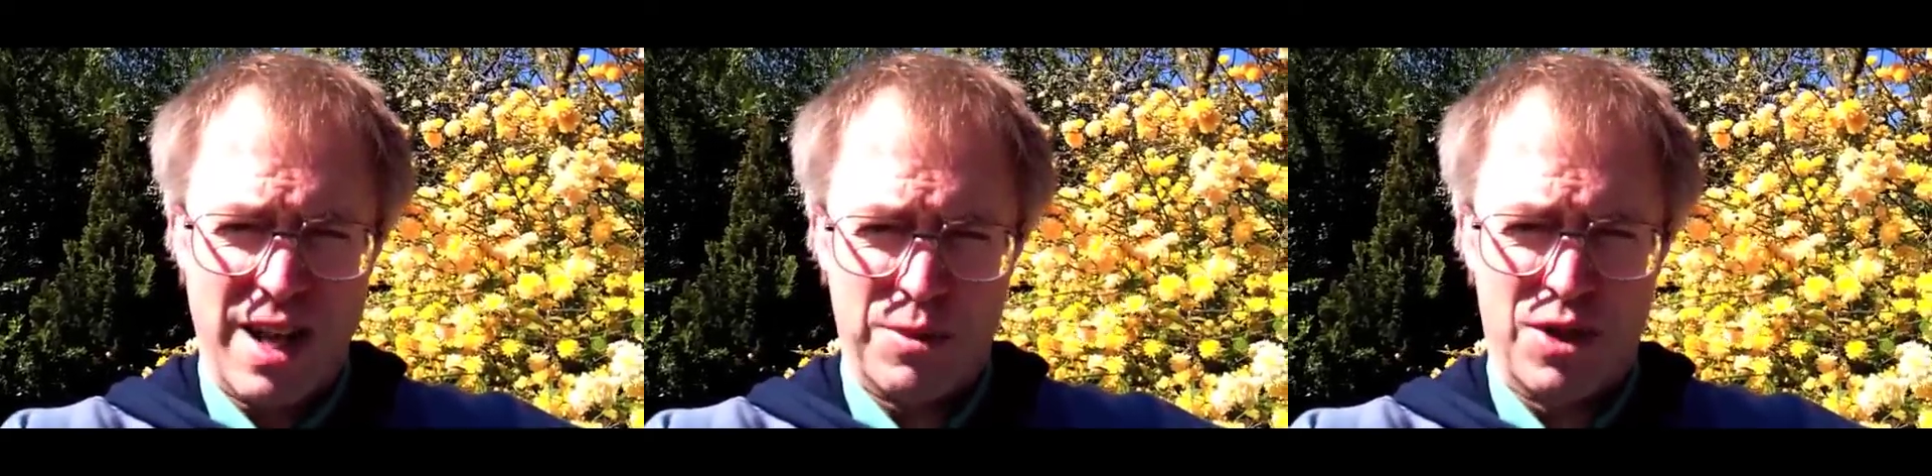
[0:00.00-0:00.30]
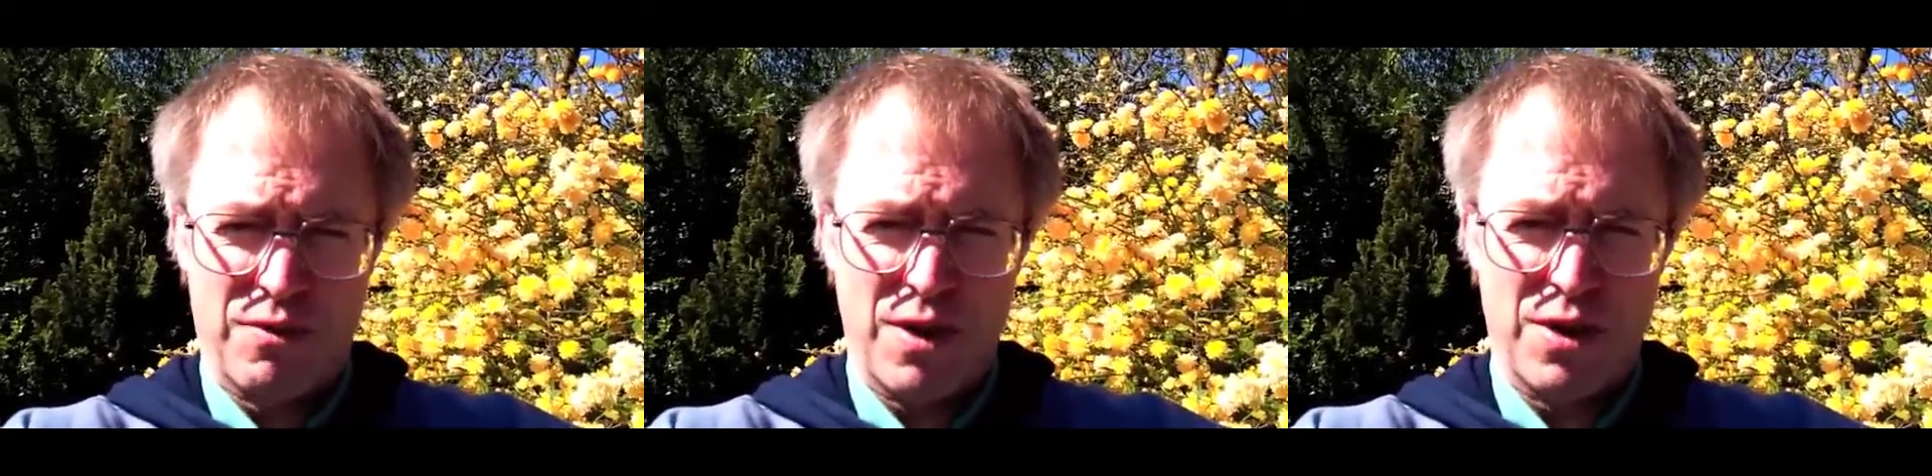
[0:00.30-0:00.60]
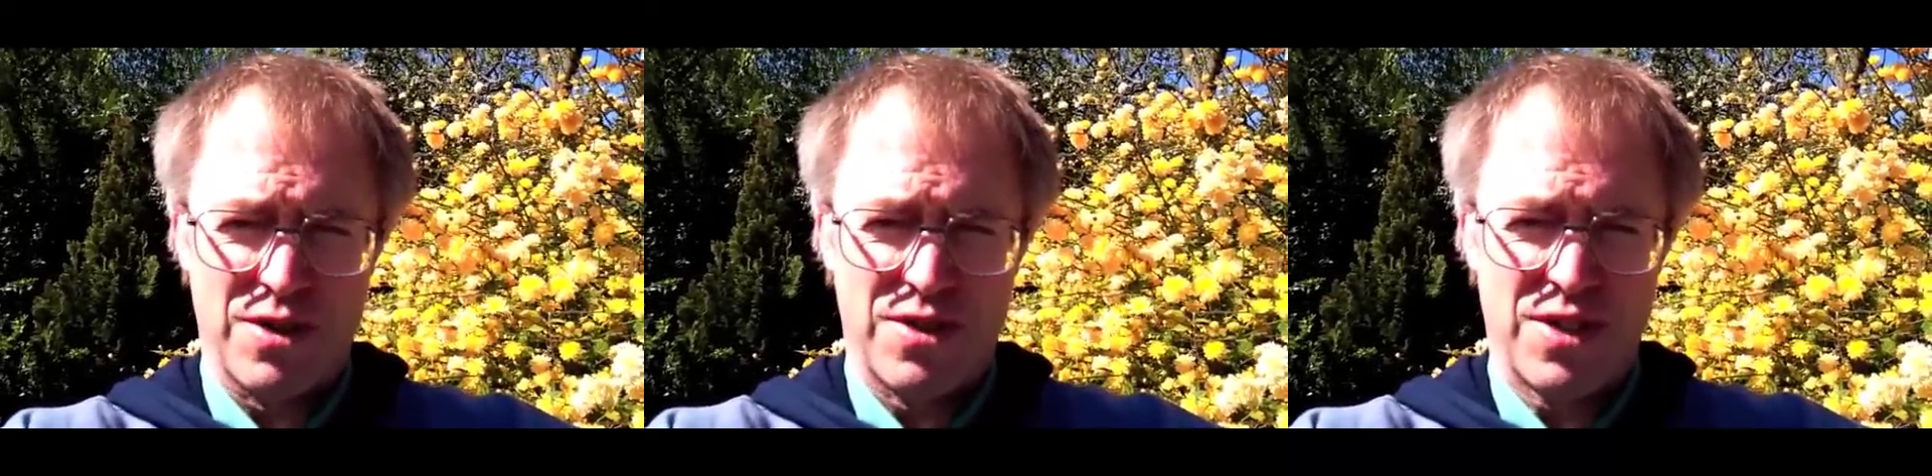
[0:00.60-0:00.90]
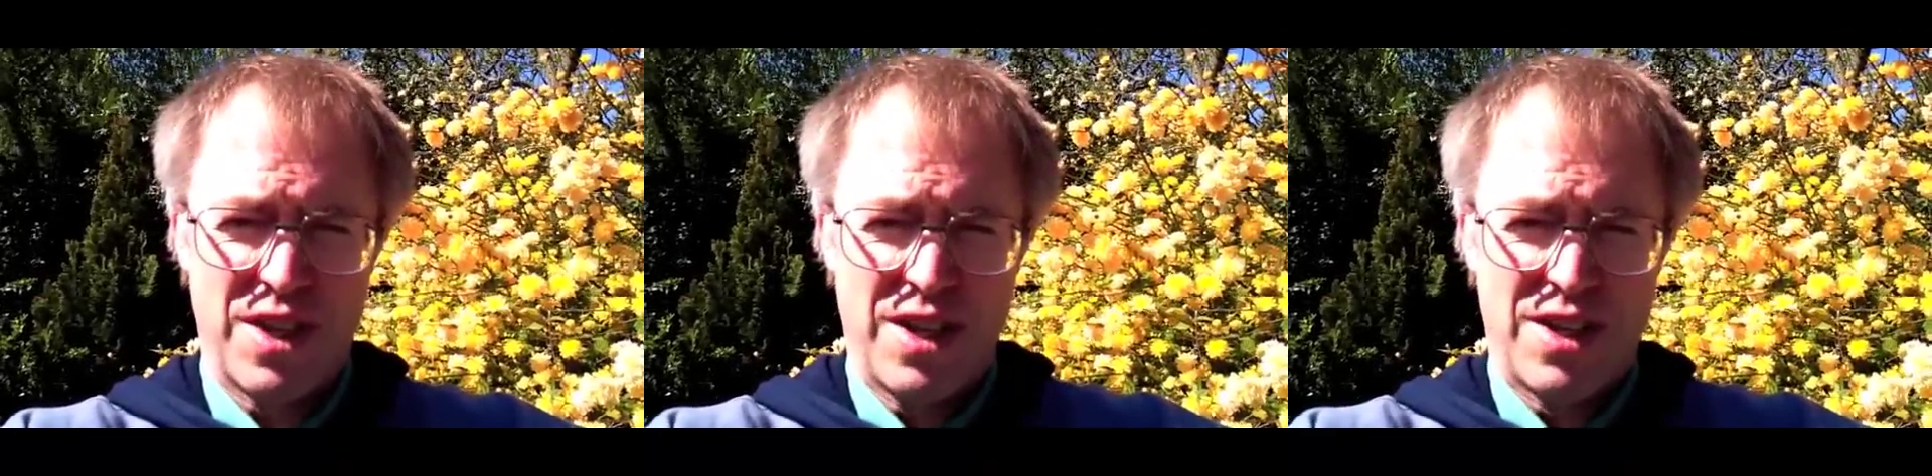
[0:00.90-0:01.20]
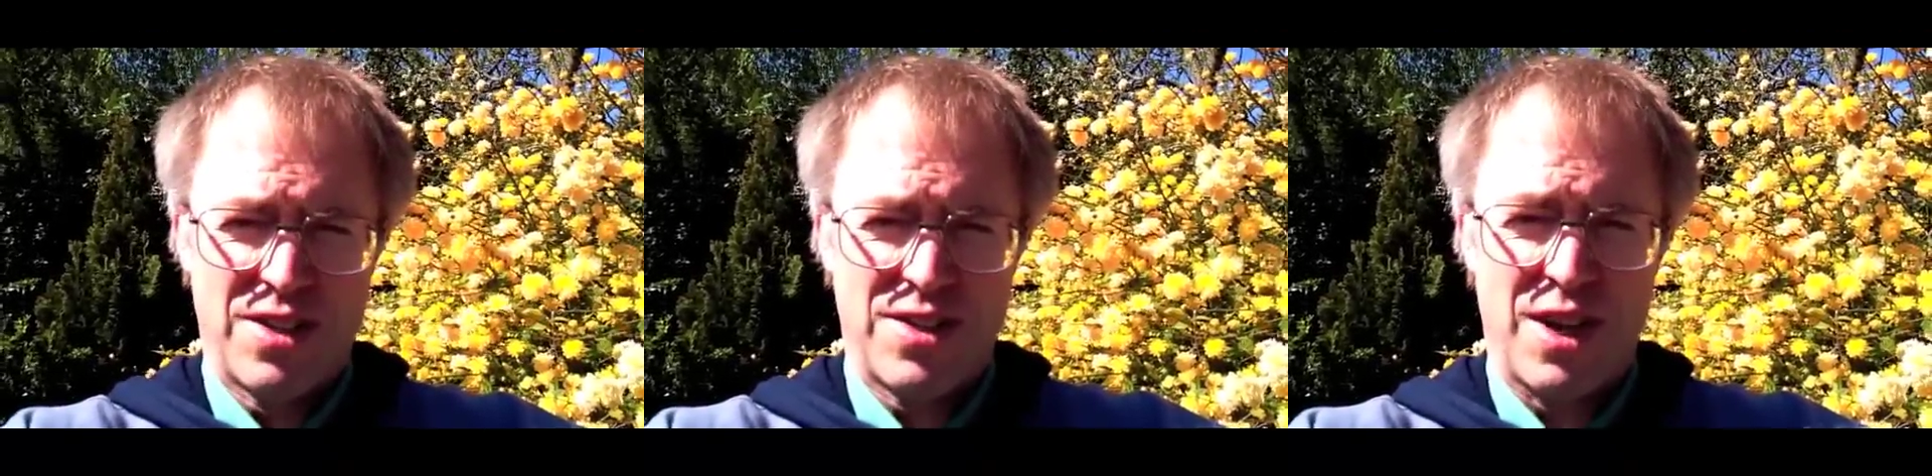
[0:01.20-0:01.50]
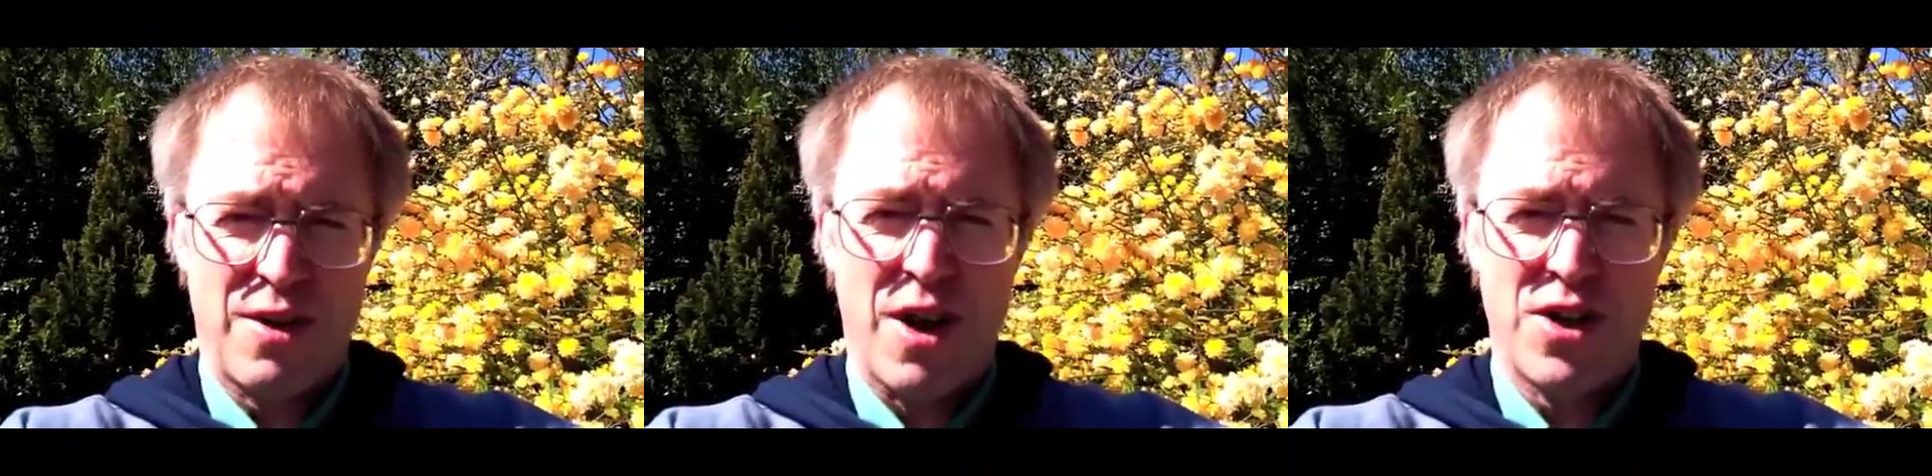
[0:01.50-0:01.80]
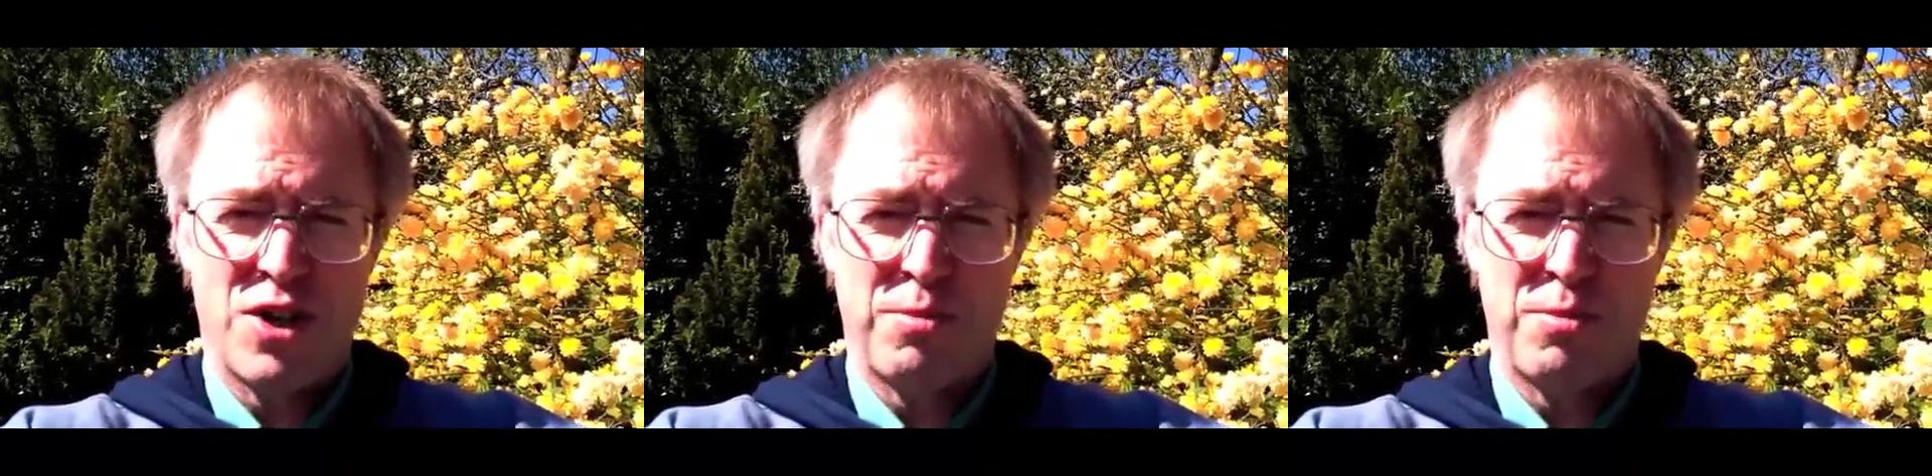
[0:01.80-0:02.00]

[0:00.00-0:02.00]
focus. So I should be